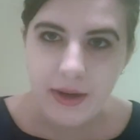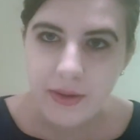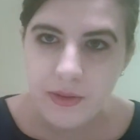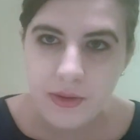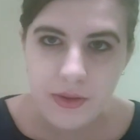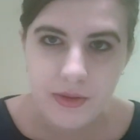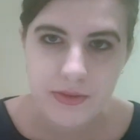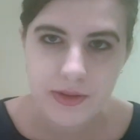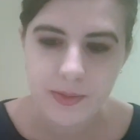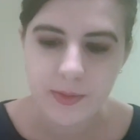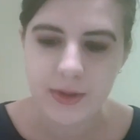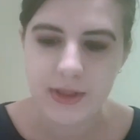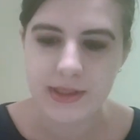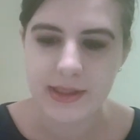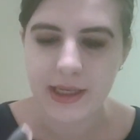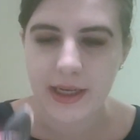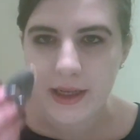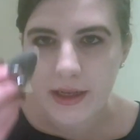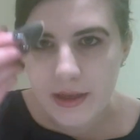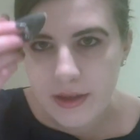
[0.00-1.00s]
don't know if someone
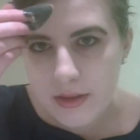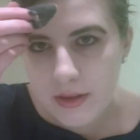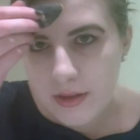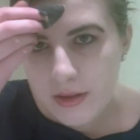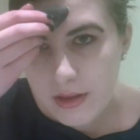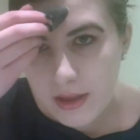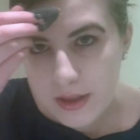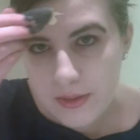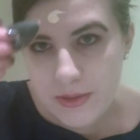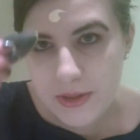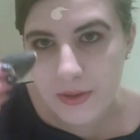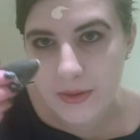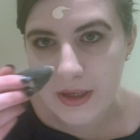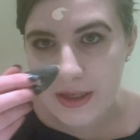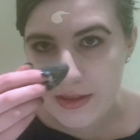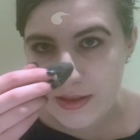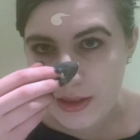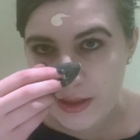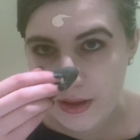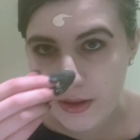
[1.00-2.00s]
decided that I was
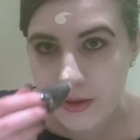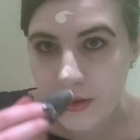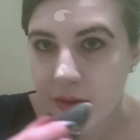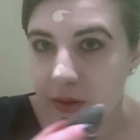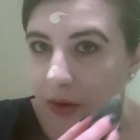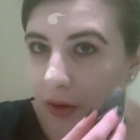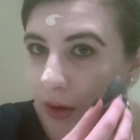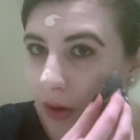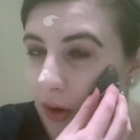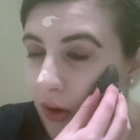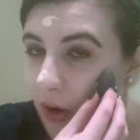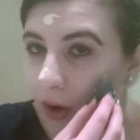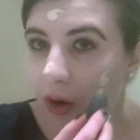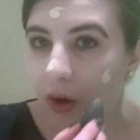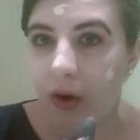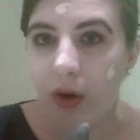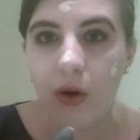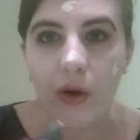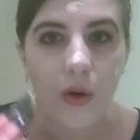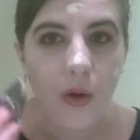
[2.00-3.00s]
crazy
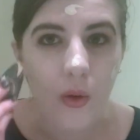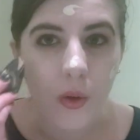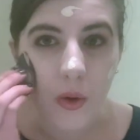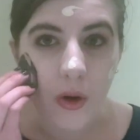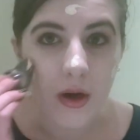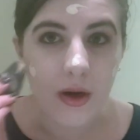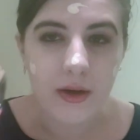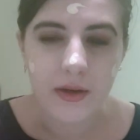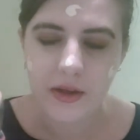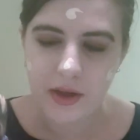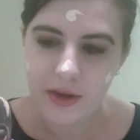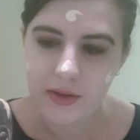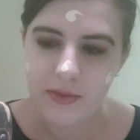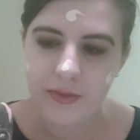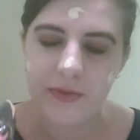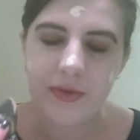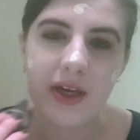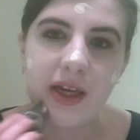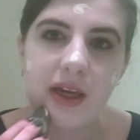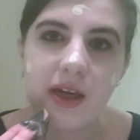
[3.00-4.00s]
or
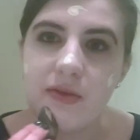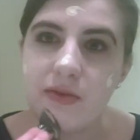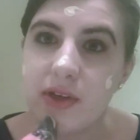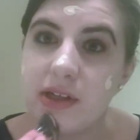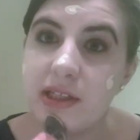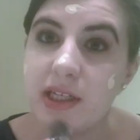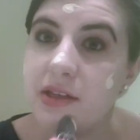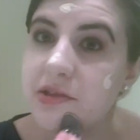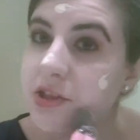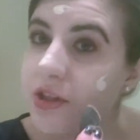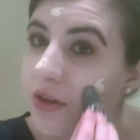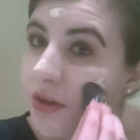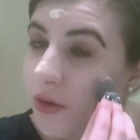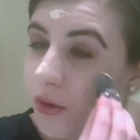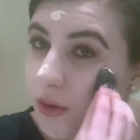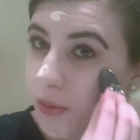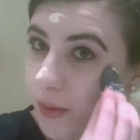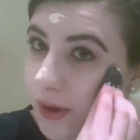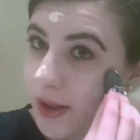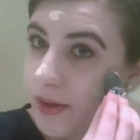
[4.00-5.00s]
faking it for attention
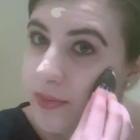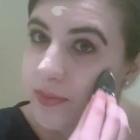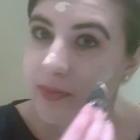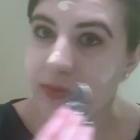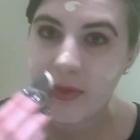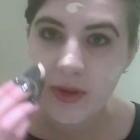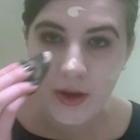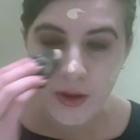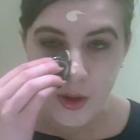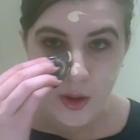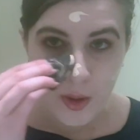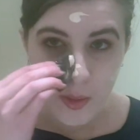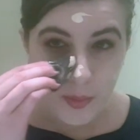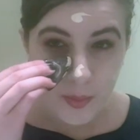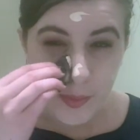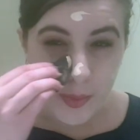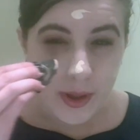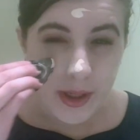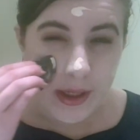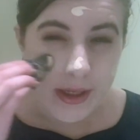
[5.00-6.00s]
or what,
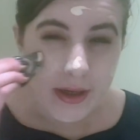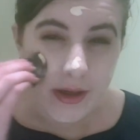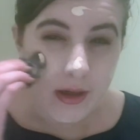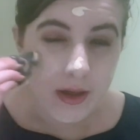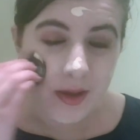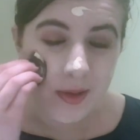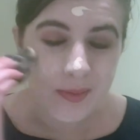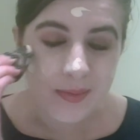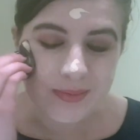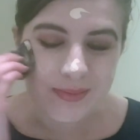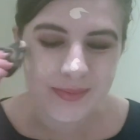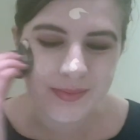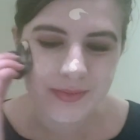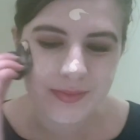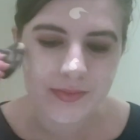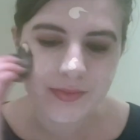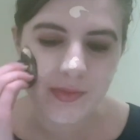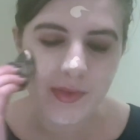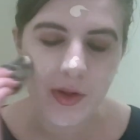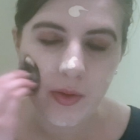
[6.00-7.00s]
but
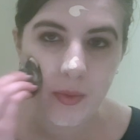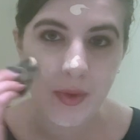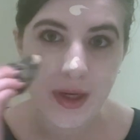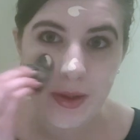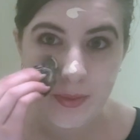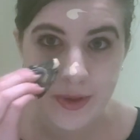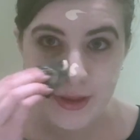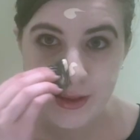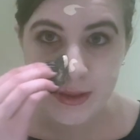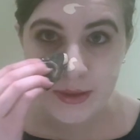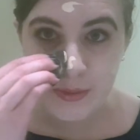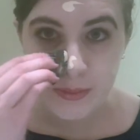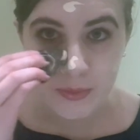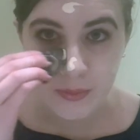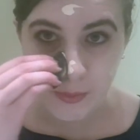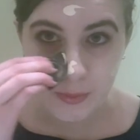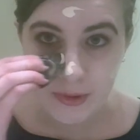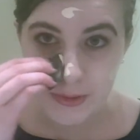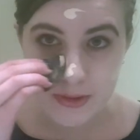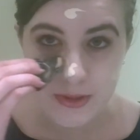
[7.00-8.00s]
when I went in
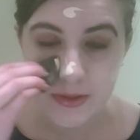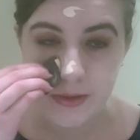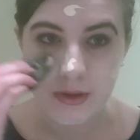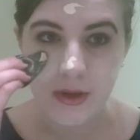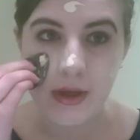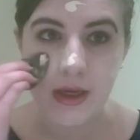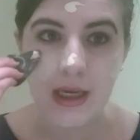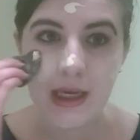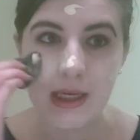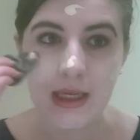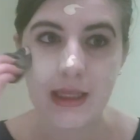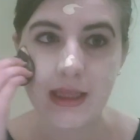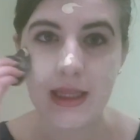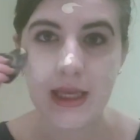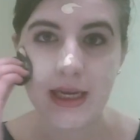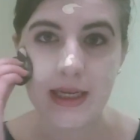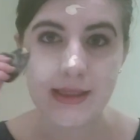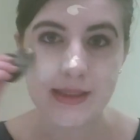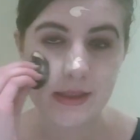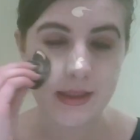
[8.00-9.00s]
once,
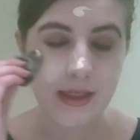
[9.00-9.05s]
they